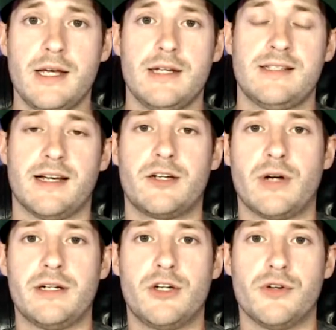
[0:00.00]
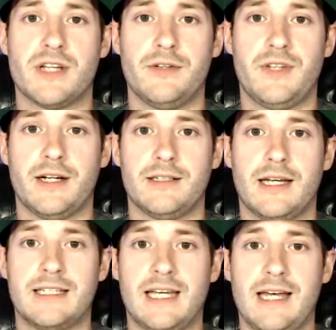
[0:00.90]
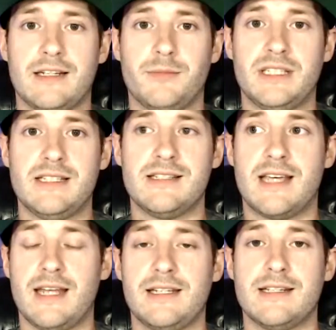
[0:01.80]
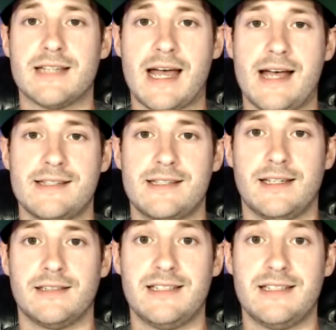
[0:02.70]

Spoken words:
Second round, he goes out there, and again, I mean, he's getting his ass kicked.